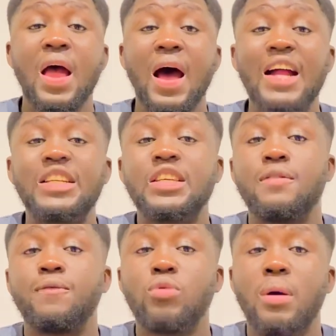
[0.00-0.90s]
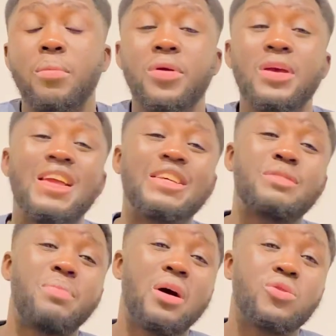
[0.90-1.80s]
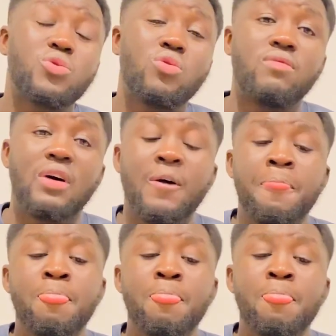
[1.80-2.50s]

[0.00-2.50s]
and if you are bringing a spouse over,